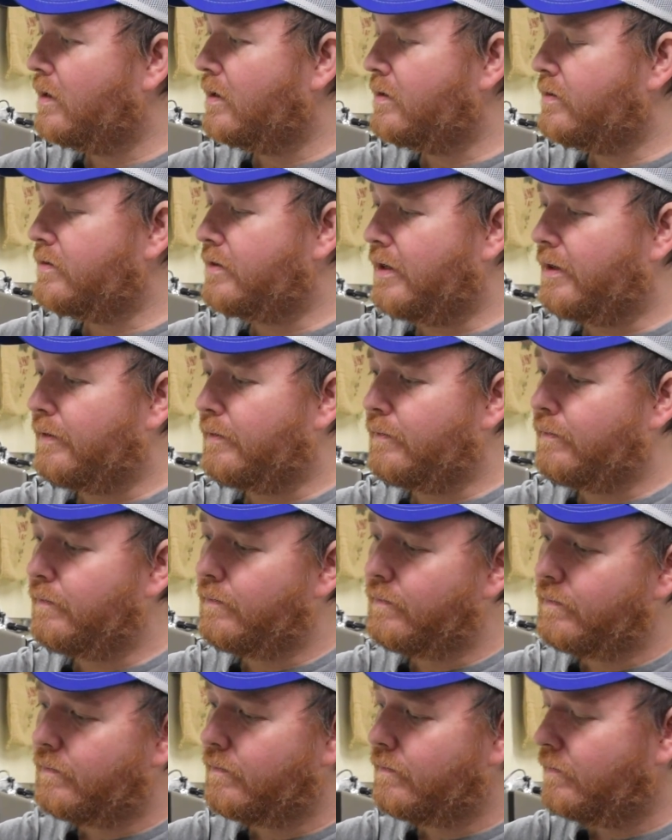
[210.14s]
So
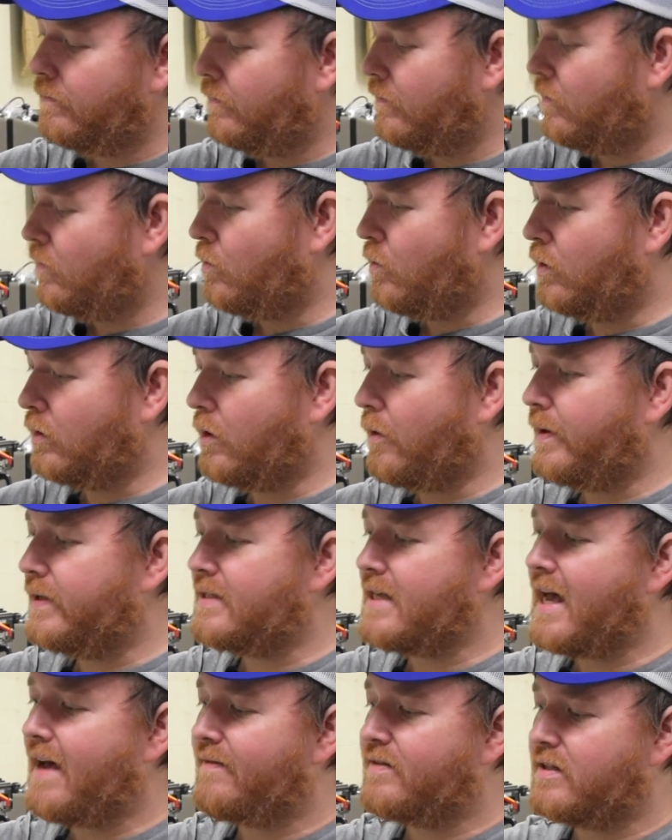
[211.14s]
we'll always
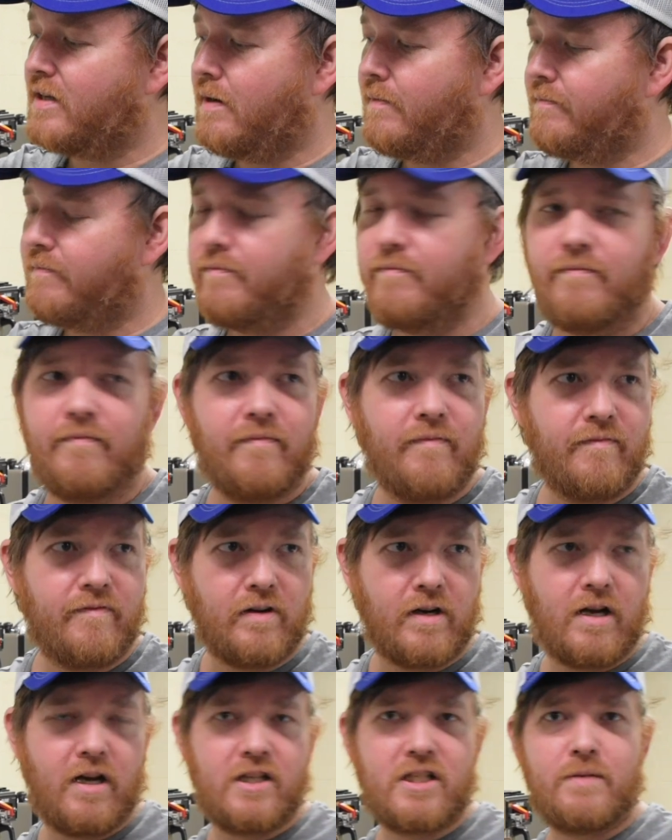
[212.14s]
have some for
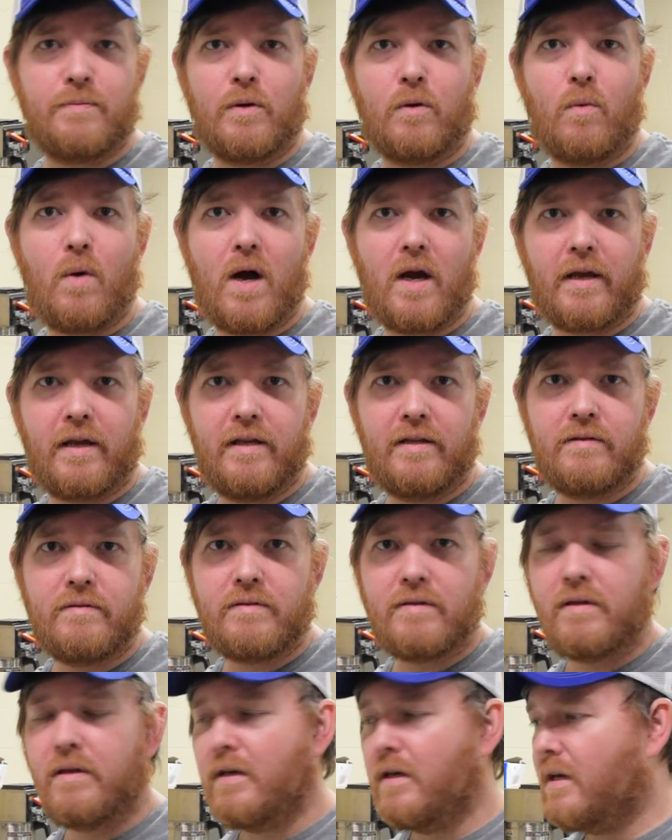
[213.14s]
customer
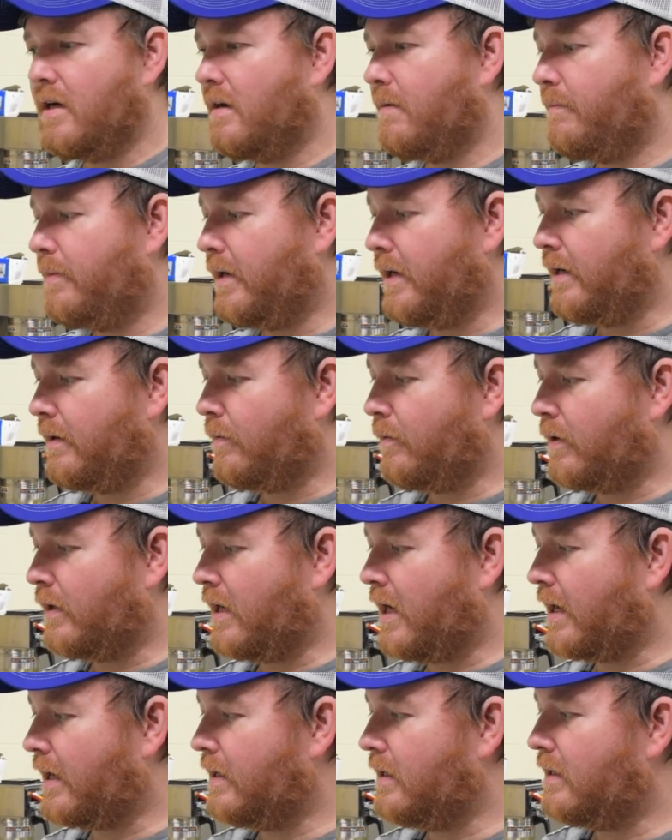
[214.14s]
walk-ins, but we're
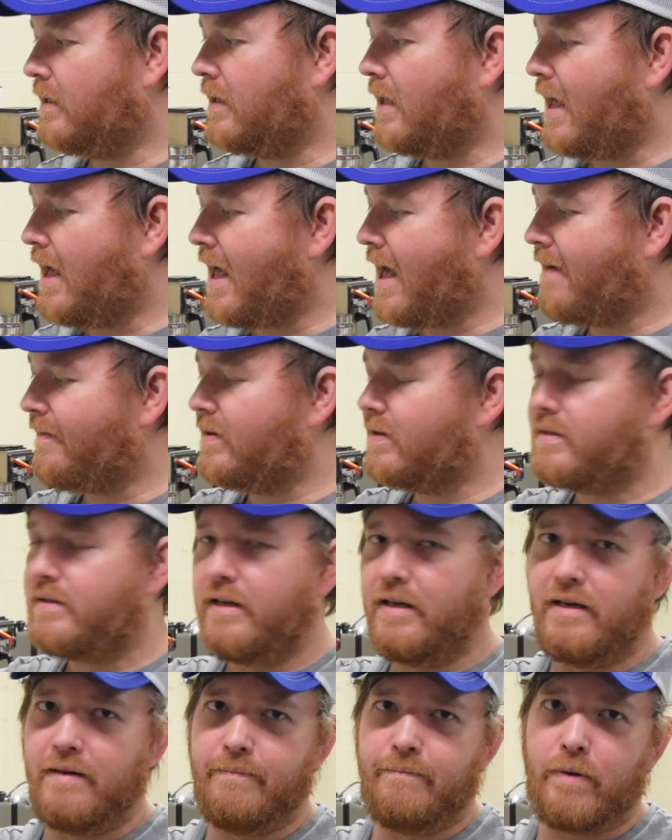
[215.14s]
not going to have it
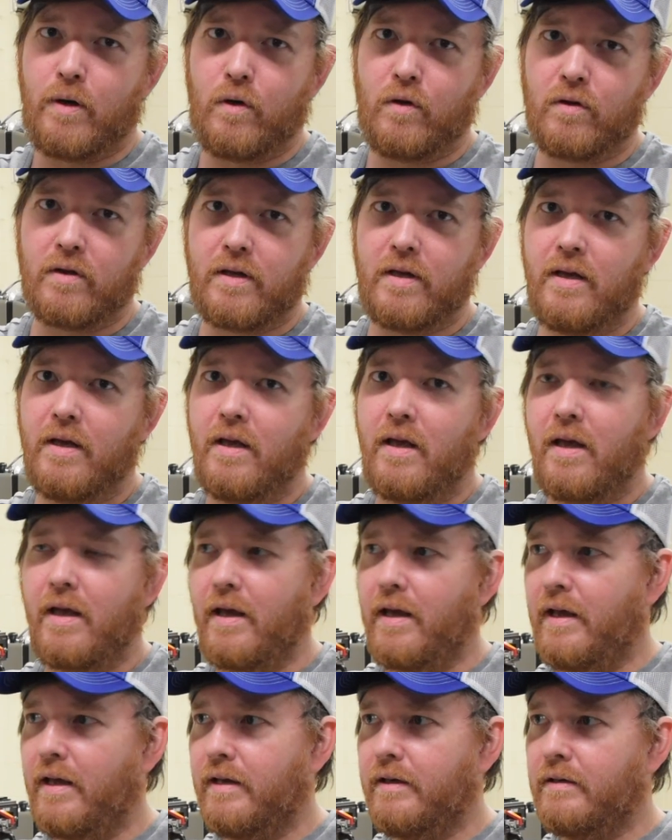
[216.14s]
sit in bulk
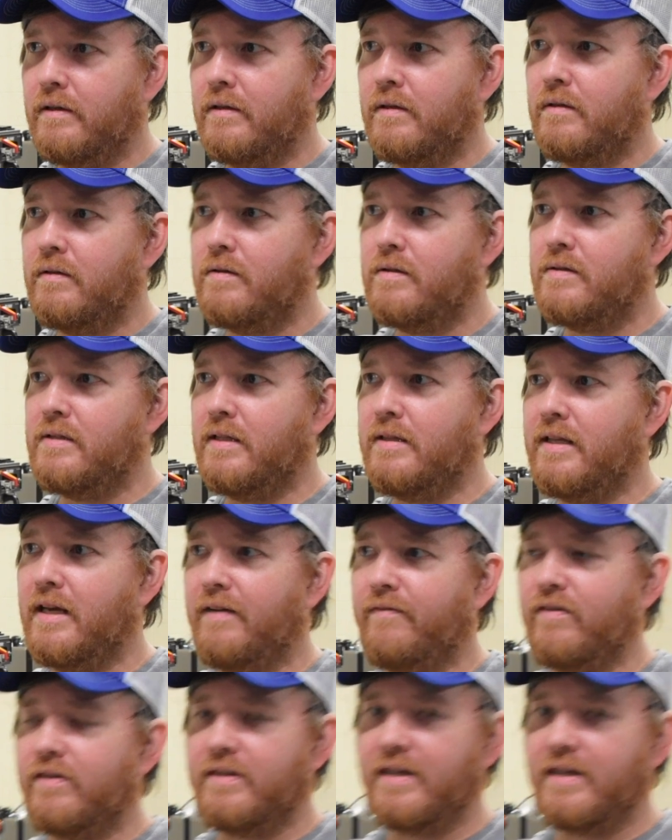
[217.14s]
and sit there for